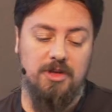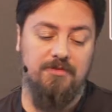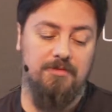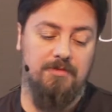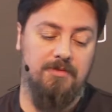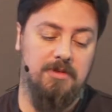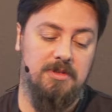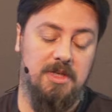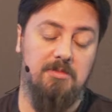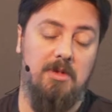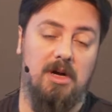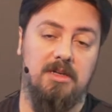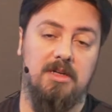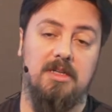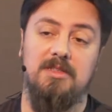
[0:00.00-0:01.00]
of them
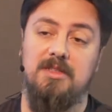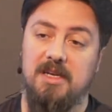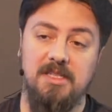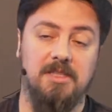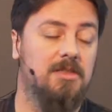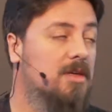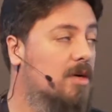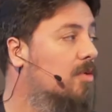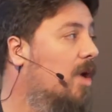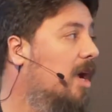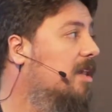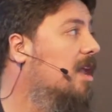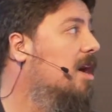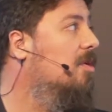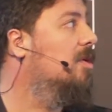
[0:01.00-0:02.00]
are dust
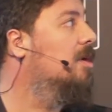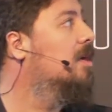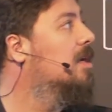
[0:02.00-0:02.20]
right now.